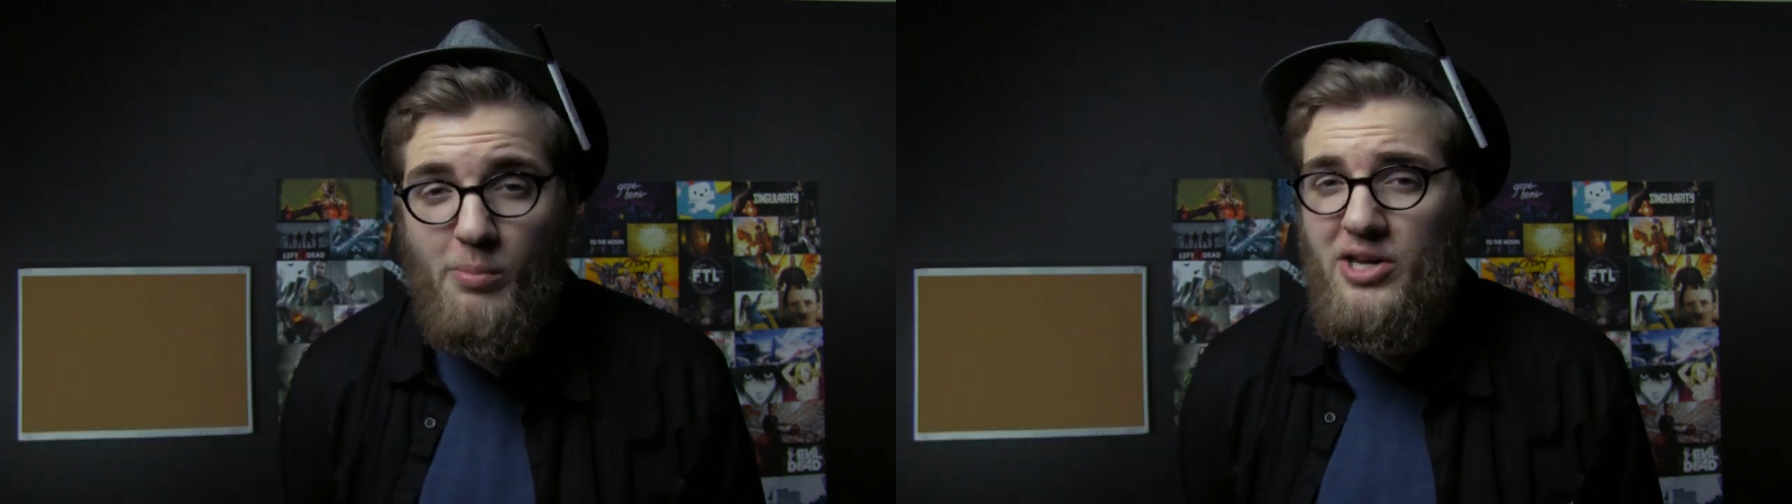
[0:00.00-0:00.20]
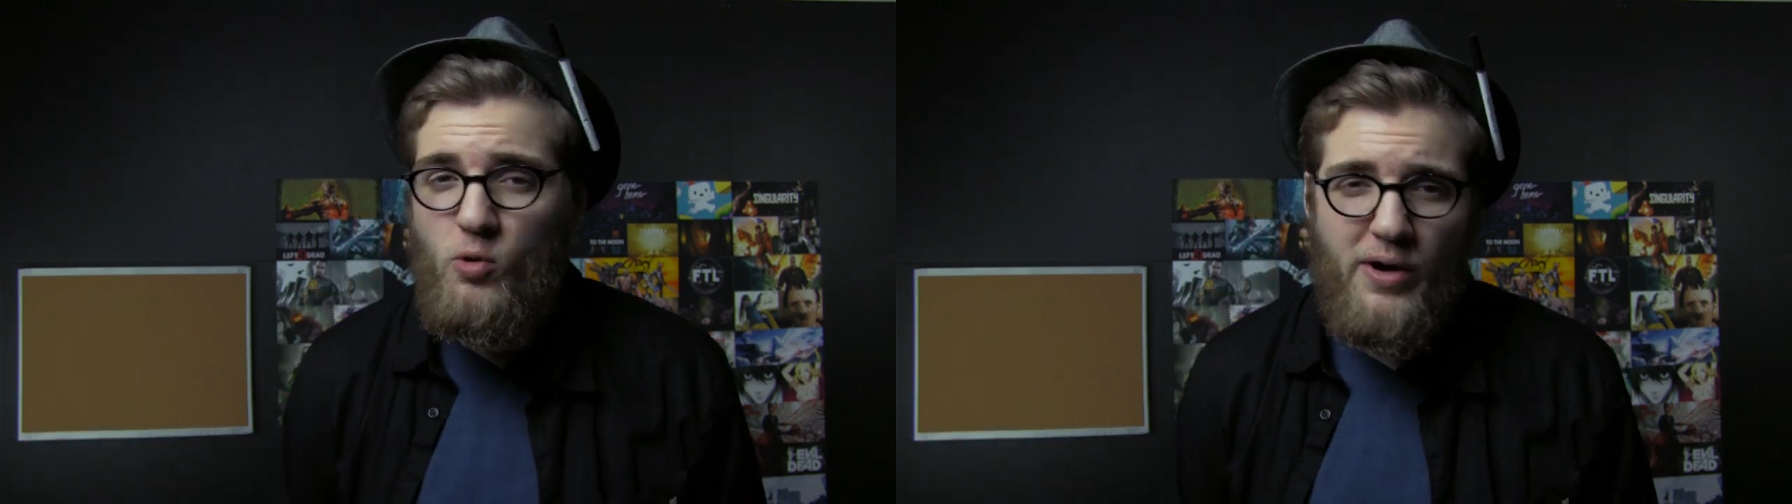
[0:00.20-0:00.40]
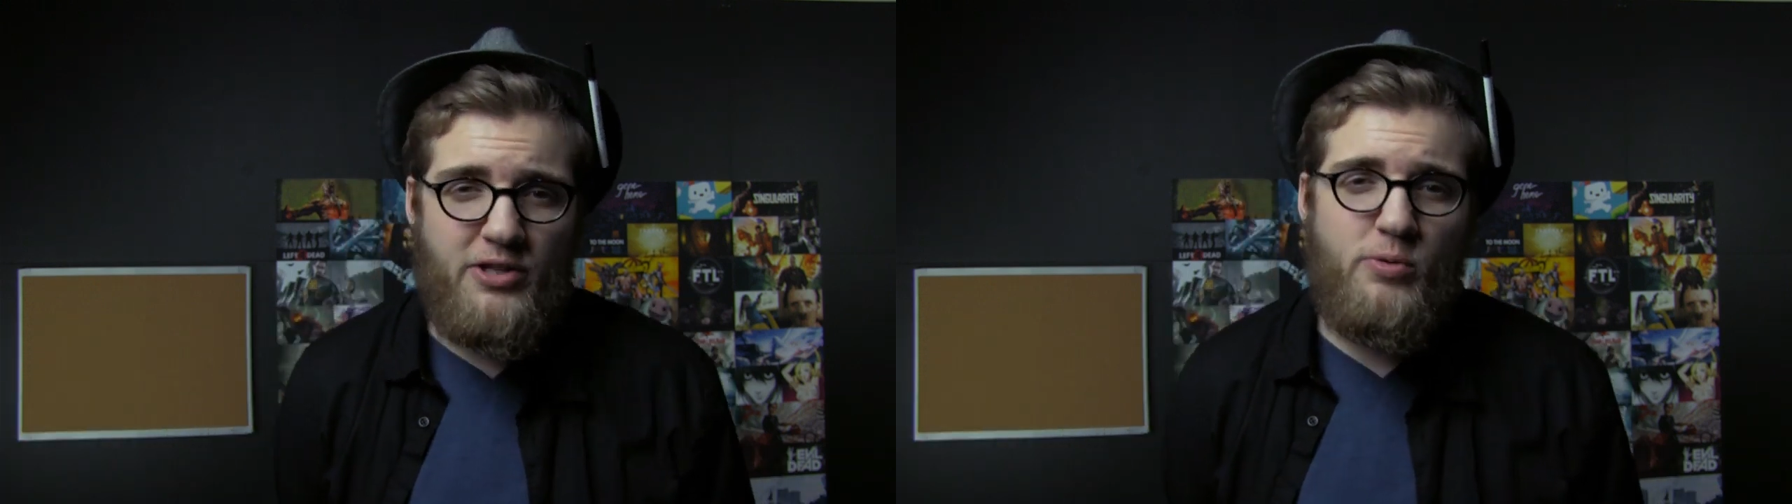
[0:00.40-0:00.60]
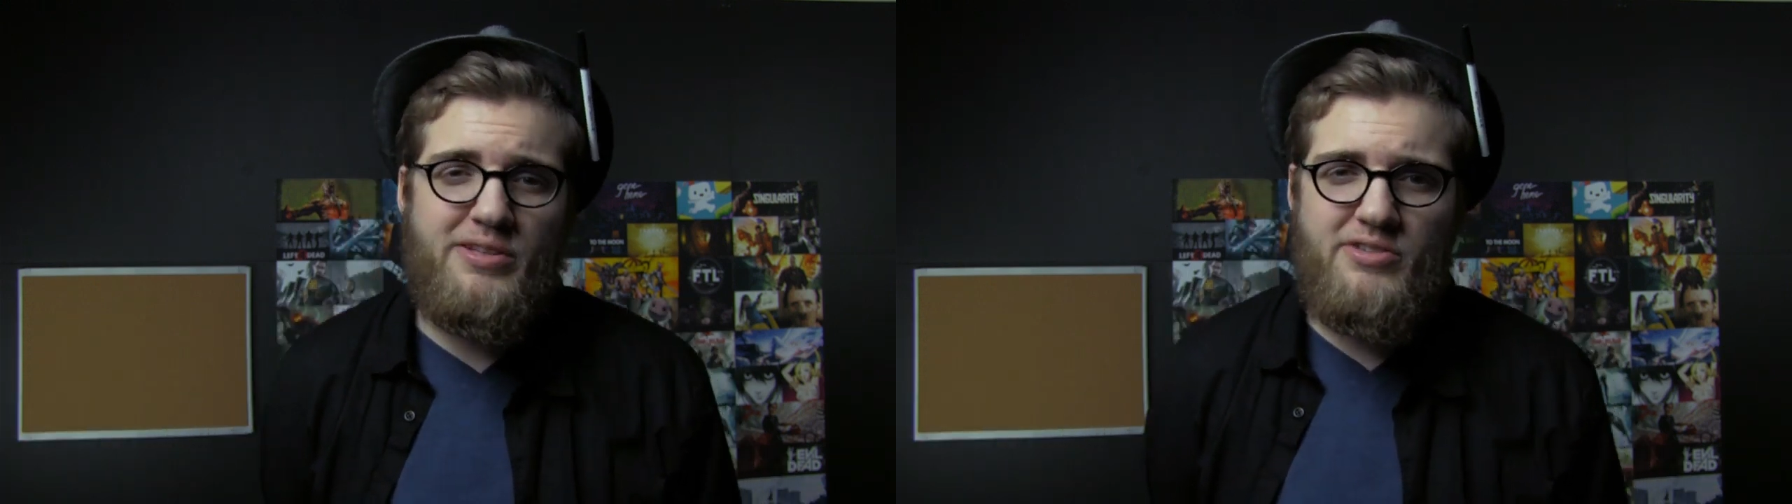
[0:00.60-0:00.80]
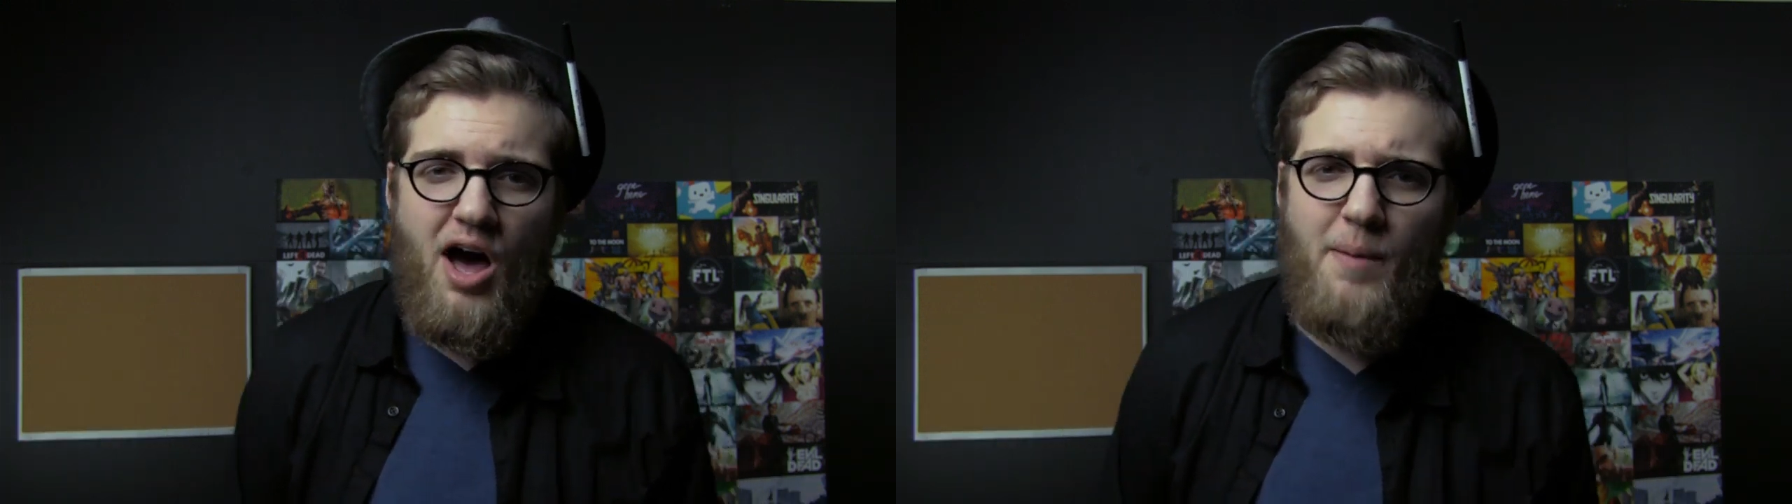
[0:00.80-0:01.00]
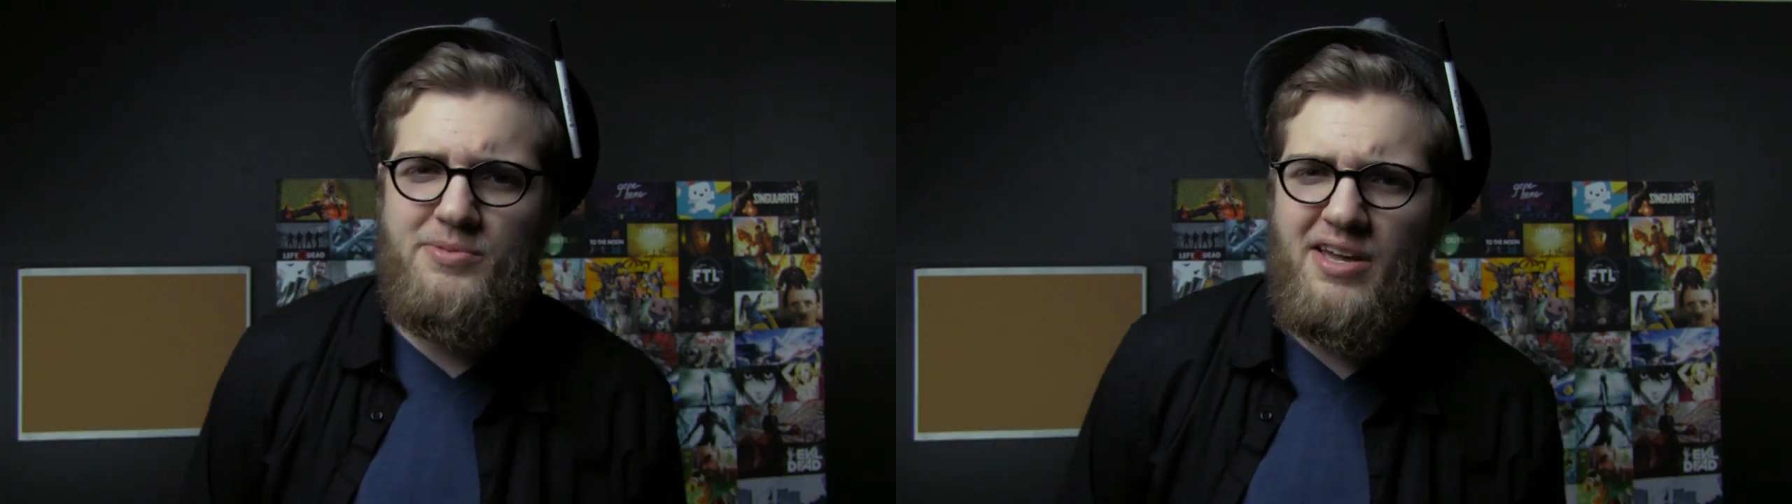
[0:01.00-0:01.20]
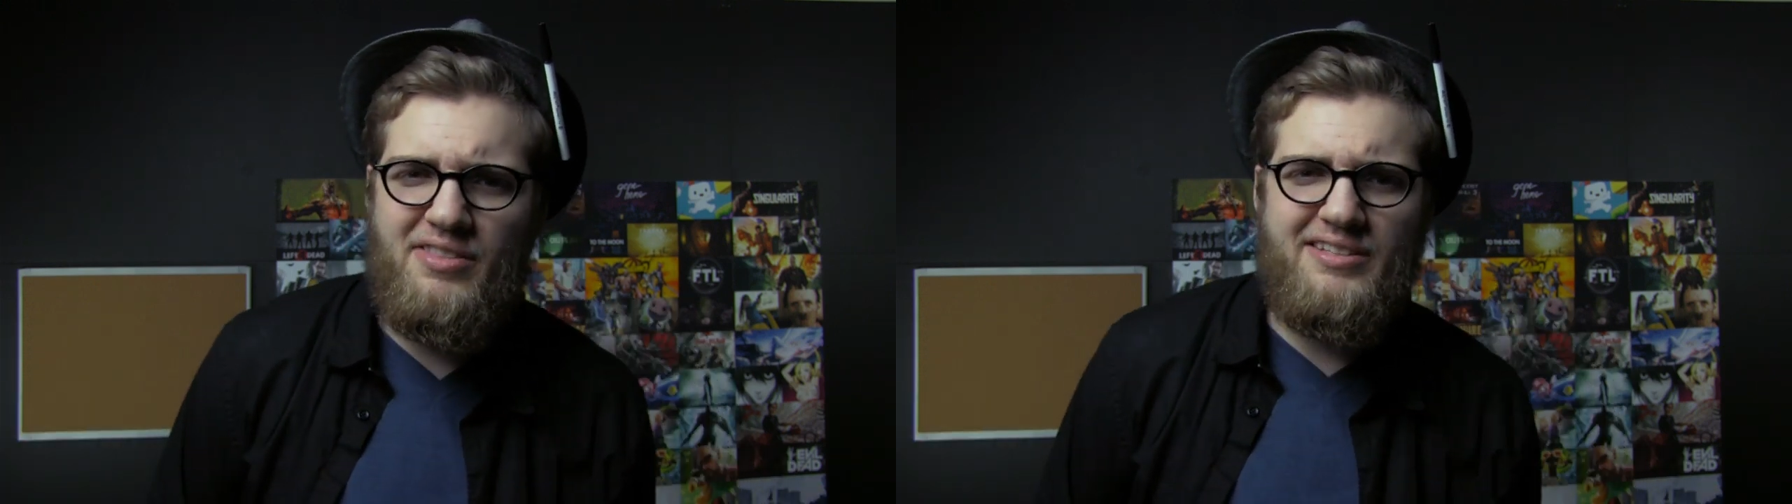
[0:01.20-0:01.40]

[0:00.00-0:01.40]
will be quick to adopt